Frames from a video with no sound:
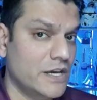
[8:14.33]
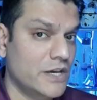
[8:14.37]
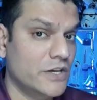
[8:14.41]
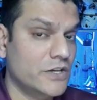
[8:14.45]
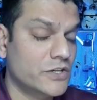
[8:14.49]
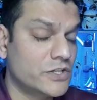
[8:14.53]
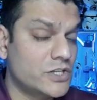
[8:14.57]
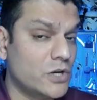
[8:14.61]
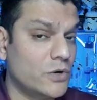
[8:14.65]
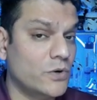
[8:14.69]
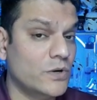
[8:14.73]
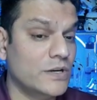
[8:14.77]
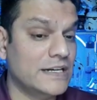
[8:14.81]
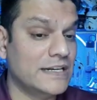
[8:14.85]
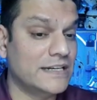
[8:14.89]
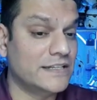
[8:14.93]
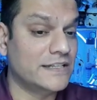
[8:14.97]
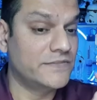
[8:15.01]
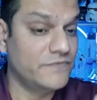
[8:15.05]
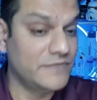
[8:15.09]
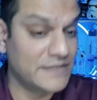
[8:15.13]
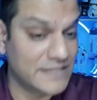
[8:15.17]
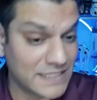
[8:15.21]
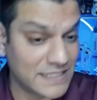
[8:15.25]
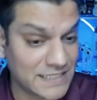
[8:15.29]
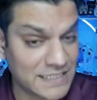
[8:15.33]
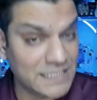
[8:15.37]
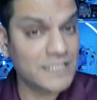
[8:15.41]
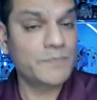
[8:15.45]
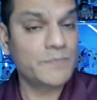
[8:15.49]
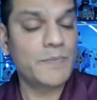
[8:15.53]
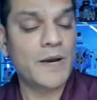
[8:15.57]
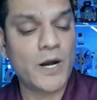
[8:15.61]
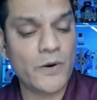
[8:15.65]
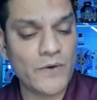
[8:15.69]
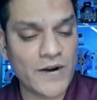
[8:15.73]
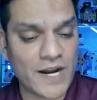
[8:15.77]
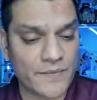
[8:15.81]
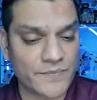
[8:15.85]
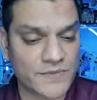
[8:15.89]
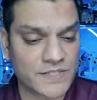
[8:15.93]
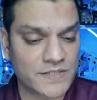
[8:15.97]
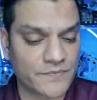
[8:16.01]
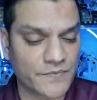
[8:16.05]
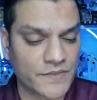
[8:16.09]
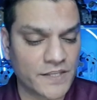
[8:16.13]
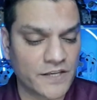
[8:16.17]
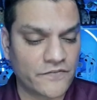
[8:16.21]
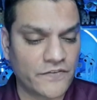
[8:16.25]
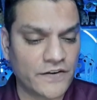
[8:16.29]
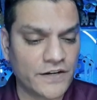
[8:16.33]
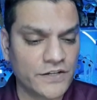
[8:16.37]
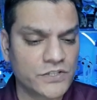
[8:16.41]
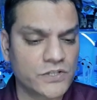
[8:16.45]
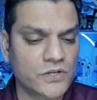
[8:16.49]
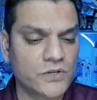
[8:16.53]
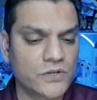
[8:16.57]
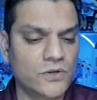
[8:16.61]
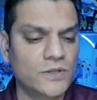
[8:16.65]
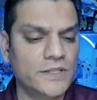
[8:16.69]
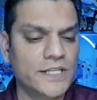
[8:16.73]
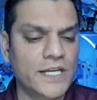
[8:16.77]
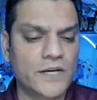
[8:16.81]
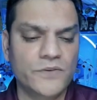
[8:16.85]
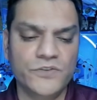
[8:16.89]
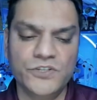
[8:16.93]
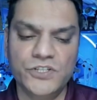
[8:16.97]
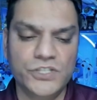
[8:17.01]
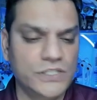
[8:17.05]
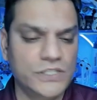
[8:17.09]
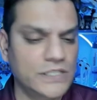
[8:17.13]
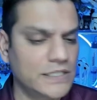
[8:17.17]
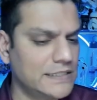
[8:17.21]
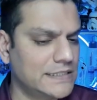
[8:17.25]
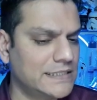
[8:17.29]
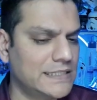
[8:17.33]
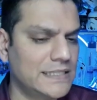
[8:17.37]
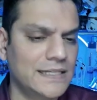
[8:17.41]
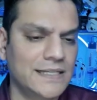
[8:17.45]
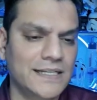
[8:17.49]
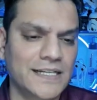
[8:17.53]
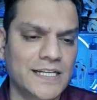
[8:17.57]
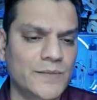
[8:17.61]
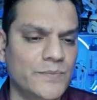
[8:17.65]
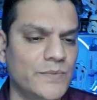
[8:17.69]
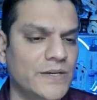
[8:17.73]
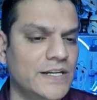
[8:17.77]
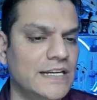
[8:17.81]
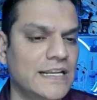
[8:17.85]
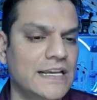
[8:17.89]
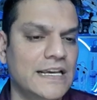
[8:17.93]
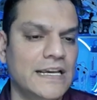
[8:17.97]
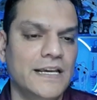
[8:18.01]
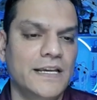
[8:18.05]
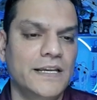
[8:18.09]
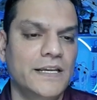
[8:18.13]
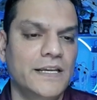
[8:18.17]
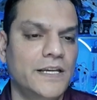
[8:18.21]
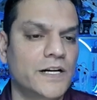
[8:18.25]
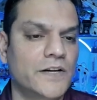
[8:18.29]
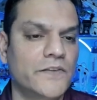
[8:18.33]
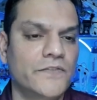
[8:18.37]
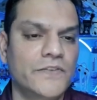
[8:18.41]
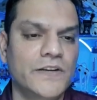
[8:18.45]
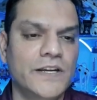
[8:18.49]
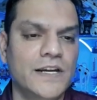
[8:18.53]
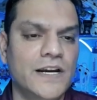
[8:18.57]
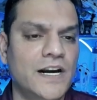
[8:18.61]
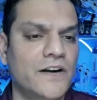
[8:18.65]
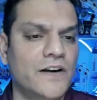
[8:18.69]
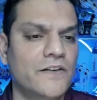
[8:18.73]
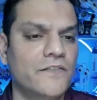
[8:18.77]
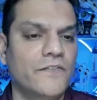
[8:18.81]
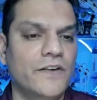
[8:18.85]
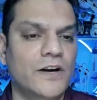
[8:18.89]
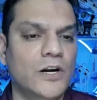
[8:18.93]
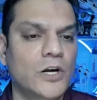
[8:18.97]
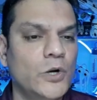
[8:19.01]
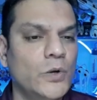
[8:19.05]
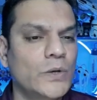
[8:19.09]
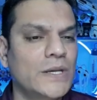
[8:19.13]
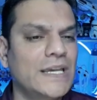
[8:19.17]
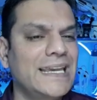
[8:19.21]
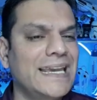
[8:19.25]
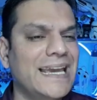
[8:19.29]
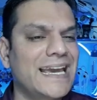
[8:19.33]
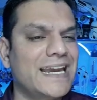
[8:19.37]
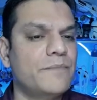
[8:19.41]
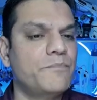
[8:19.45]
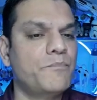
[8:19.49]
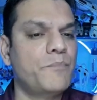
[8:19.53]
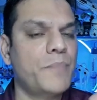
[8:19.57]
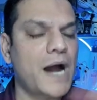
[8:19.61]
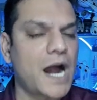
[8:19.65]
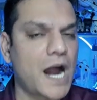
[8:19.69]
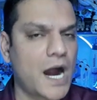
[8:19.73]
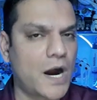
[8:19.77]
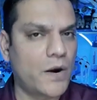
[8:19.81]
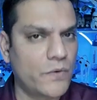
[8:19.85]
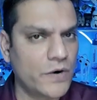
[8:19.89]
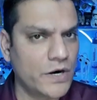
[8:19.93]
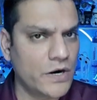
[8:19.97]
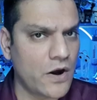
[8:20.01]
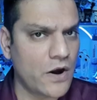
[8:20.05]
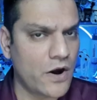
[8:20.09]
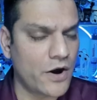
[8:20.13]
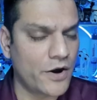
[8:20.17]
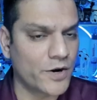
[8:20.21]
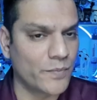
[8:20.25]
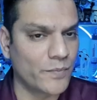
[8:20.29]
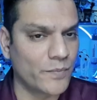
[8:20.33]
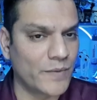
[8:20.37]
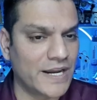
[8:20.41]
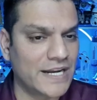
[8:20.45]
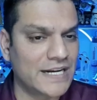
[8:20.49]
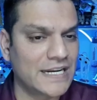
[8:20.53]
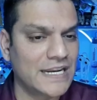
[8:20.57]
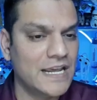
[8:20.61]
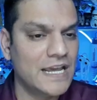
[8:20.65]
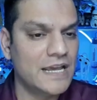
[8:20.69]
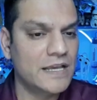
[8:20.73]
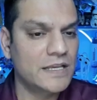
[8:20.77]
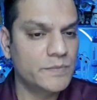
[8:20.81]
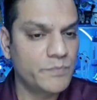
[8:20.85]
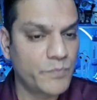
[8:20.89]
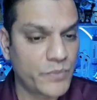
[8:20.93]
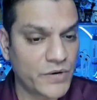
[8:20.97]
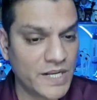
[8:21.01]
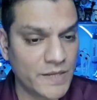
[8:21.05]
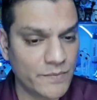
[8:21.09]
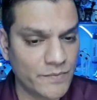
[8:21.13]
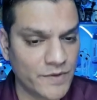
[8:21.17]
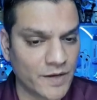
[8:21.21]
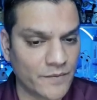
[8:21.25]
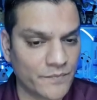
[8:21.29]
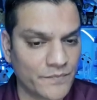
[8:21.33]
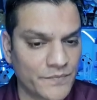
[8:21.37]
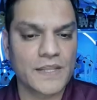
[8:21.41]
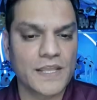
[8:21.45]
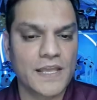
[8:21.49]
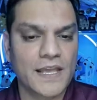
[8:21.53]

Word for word: So this is Power Apps. If I scroll down just a little bit, here we are. We're looking at Power Automate Premium.